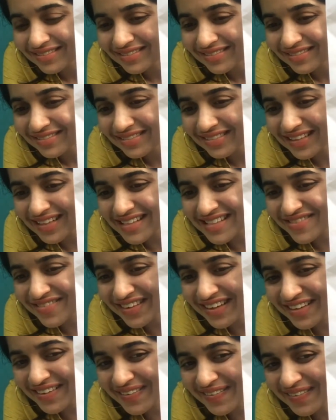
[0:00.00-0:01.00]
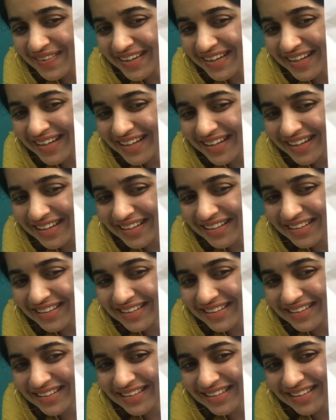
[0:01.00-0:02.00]
This one over here.
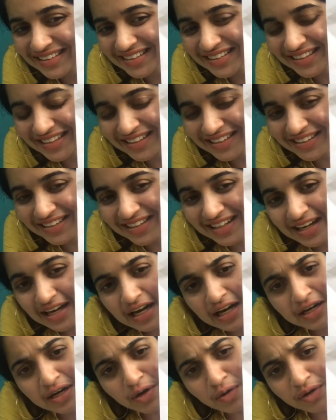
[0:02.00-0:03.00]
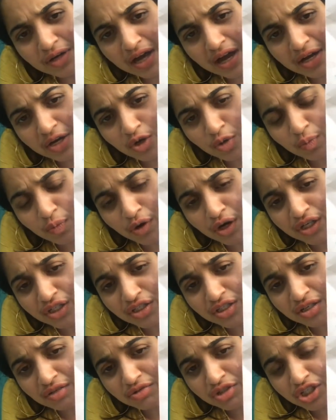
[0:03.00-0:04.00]
Good. Now, can you point
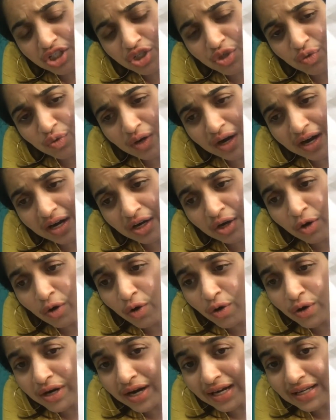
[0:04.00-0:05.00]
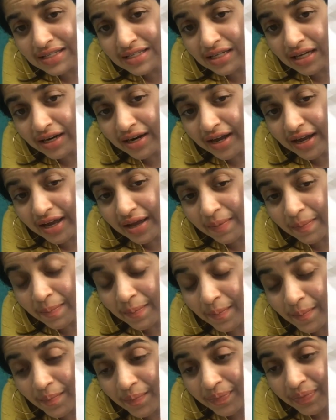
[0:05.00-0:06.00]
out to a cone ice cream?
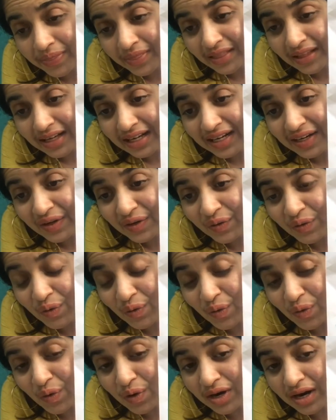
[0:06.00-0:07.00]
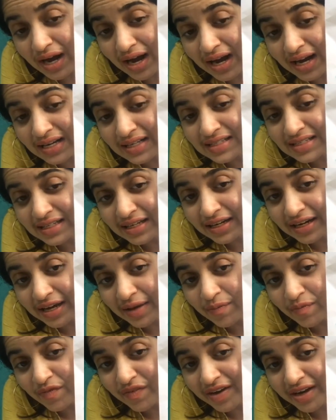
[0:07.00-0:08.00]
Cone ice
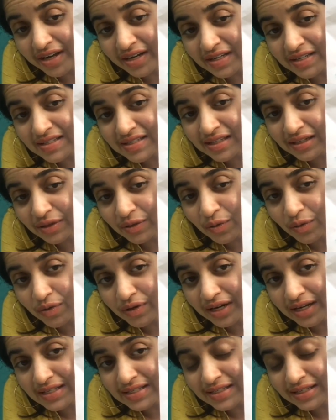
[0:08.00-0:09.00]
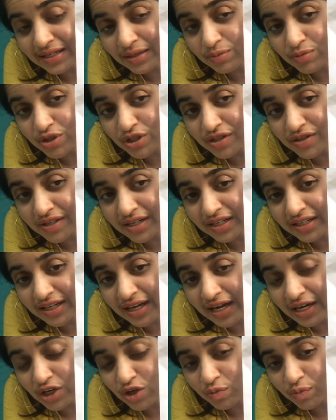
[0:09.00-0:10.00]
cream. Where is the cone ice cream, children?
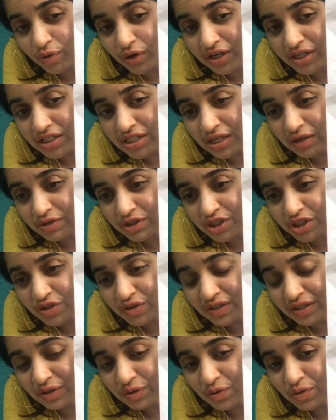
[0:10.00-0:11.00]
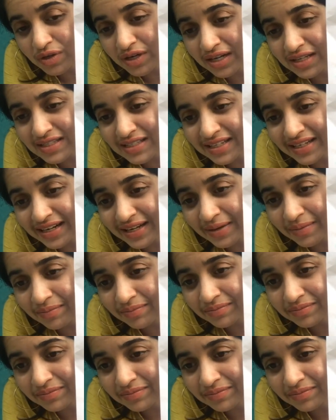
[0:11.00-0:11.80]
Can you point out to the cone ice cream?